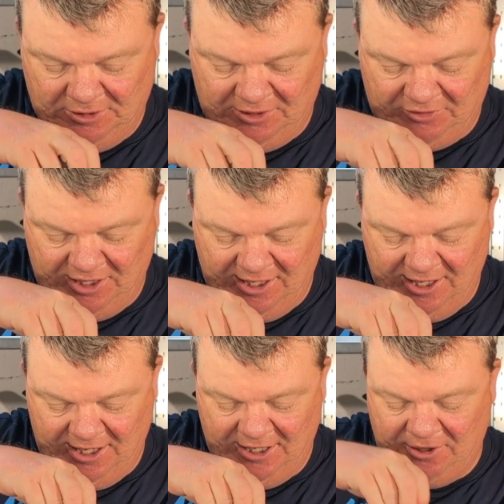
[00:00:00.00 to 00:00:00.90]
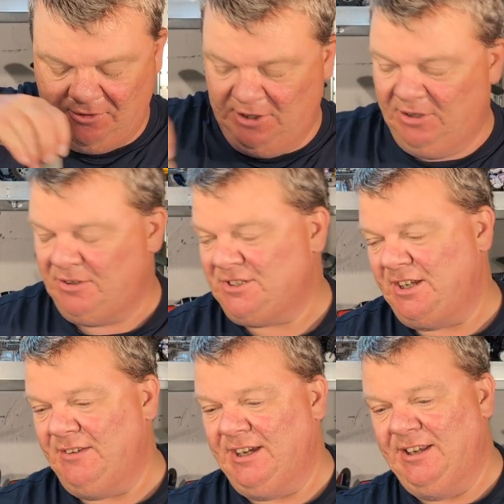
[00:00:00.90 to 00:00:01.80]
I have to get a helicoil or
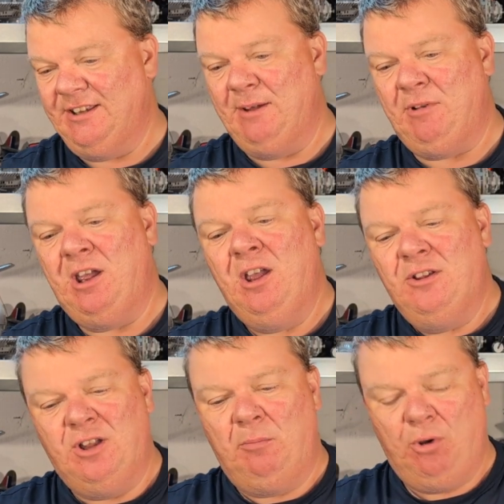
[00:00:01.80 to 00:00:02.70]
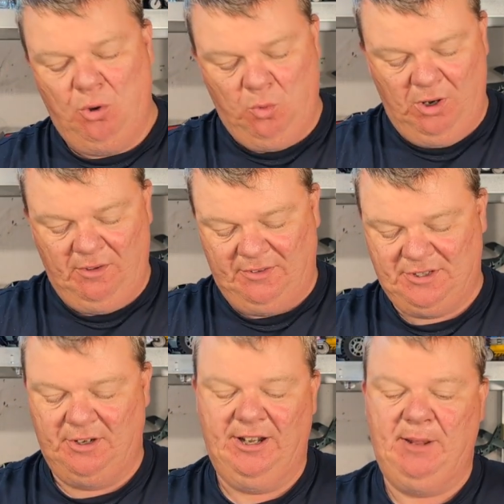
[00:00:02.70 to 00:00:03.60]
something in there. But no, I'll put a Worth
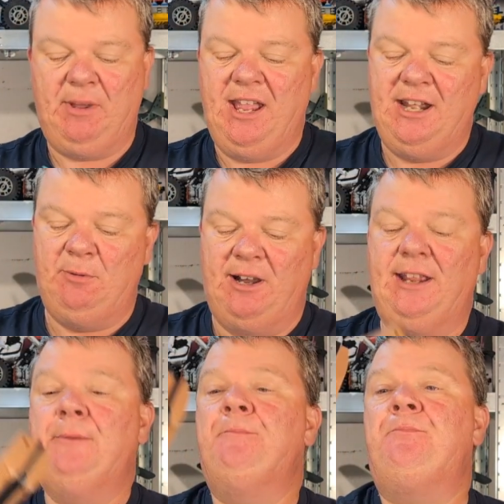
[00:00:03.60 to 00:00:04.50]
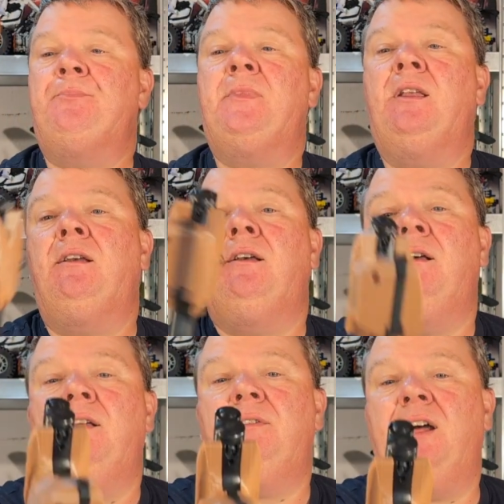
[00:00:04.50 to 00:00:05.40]
certainly. But anyway,
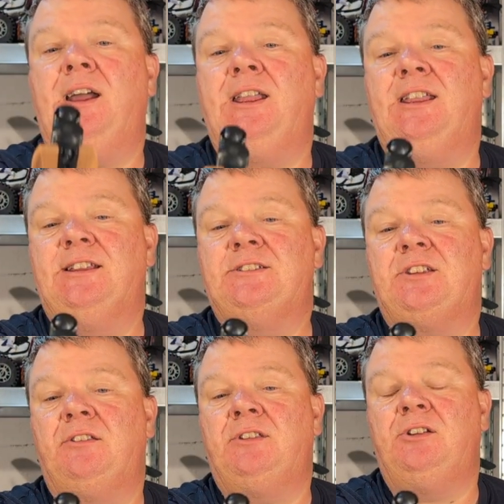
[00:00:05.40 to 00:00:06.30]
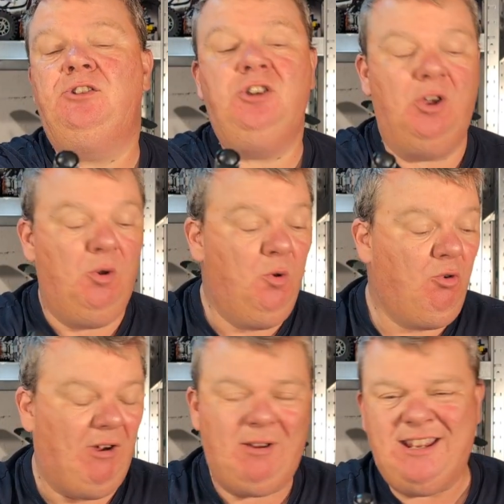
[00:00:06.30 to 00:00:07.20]
that is the new
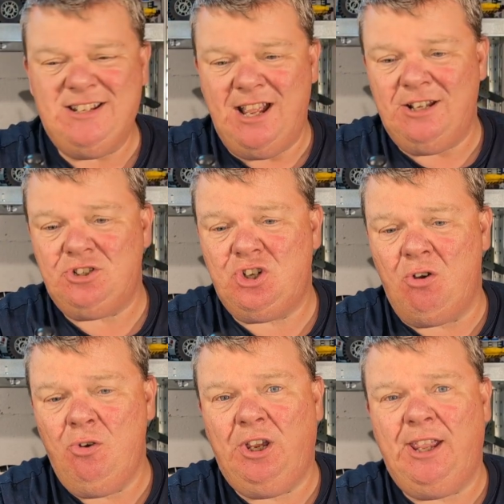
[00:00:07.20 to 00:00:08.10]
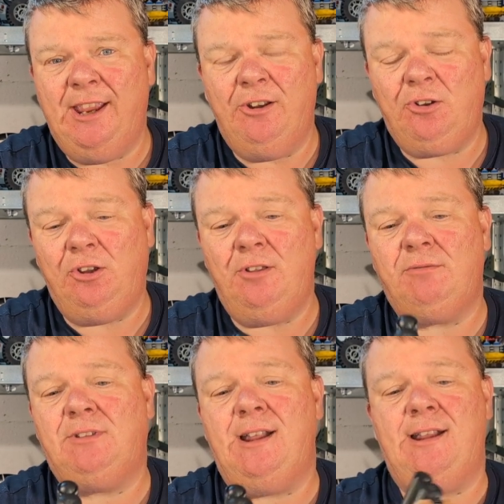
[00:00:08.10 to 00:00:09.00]
grip. Isn't that chunky? Look at
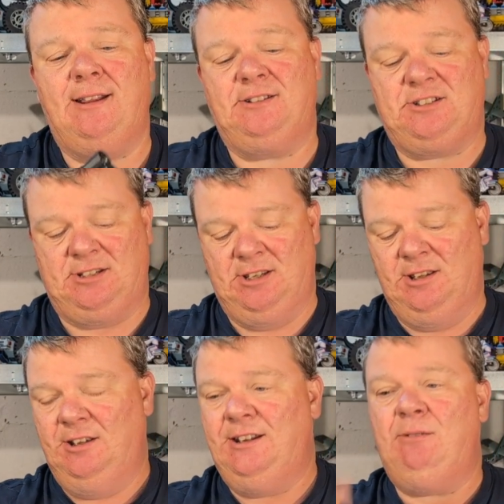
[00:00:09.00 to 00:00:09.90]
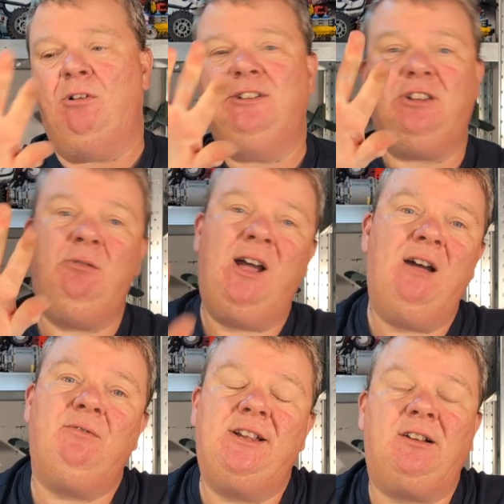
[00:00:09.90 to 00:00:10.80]
that. Now, I do
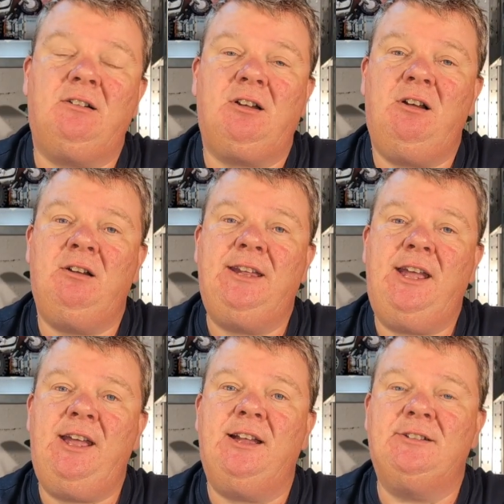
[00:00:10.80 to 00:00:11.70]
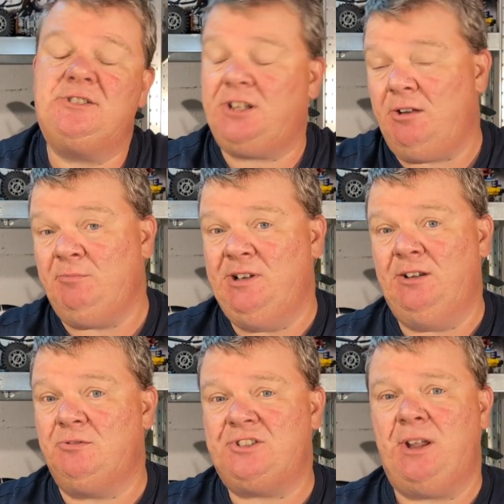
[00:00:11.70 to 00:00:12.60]
have little girly hands to go with my
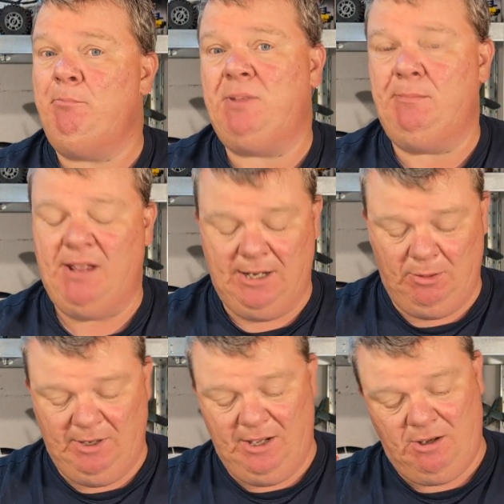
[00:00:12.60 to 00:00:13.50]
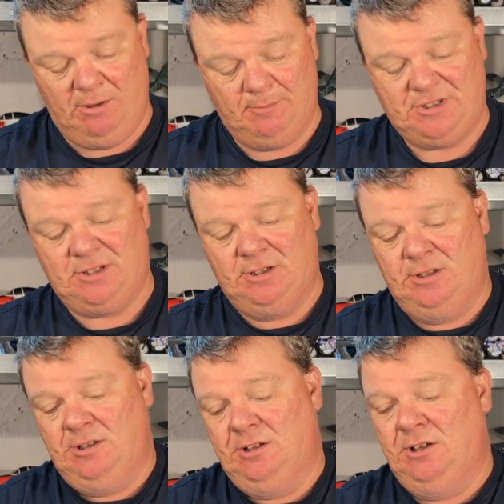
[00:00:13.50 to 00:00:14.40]
little stumpy penguin arms.
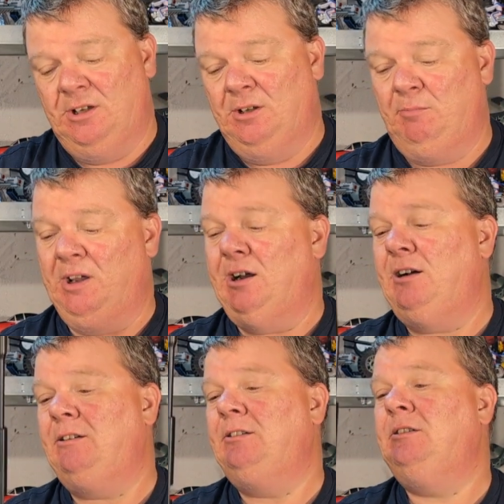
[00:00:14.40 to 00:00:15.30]
But